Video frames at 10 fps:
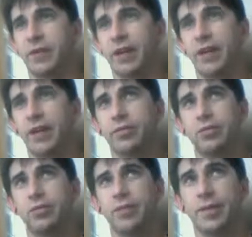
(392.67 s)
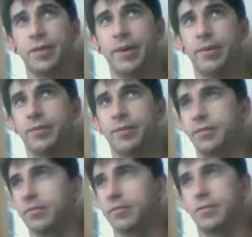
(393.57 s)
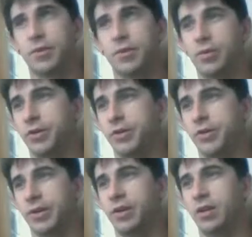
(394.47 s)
out about who knows what.